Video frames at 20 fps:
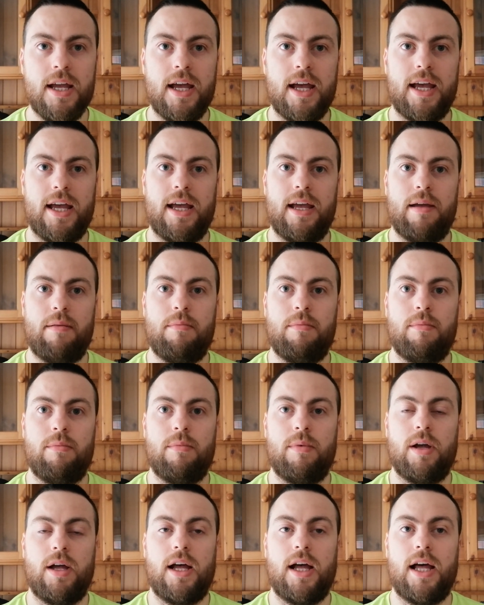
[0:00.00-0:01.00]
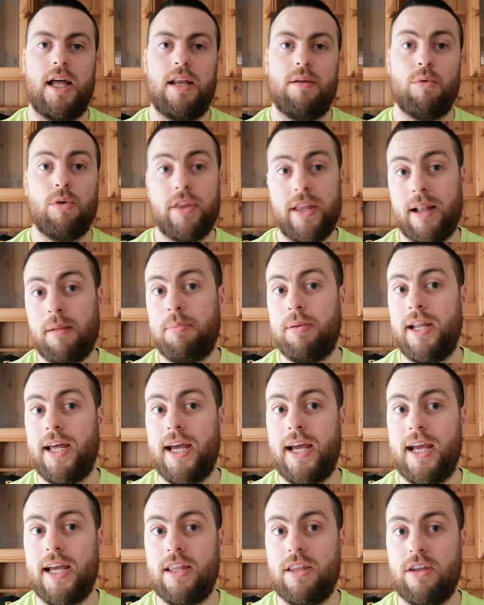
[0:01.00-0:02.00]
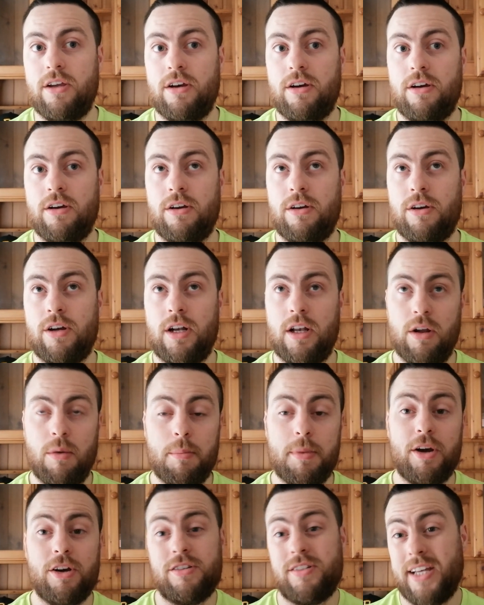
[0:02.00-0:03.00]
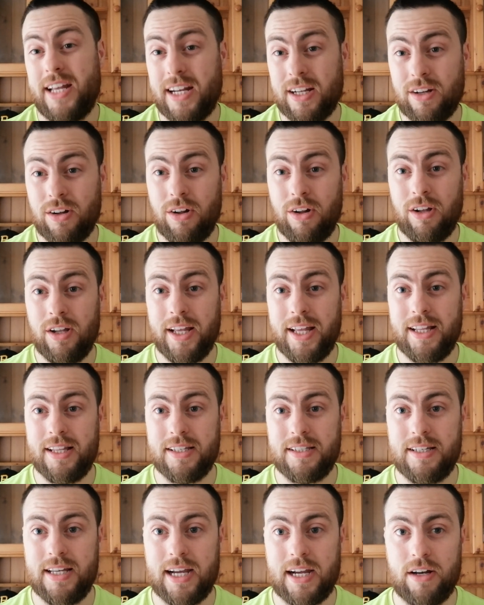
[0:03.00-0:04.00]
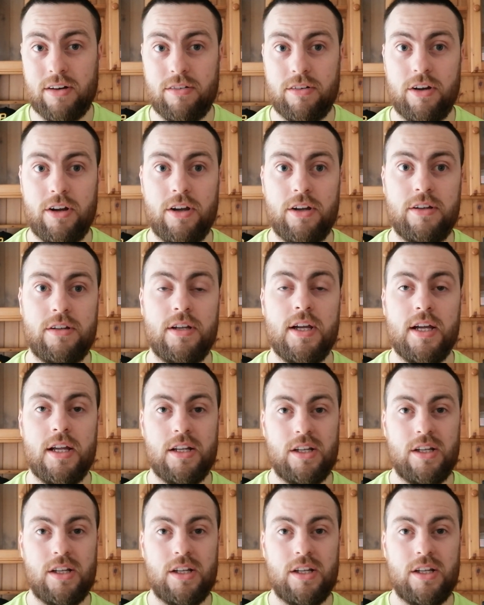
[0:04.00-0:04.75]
And where they'll play either Colombia or Senegal in the second round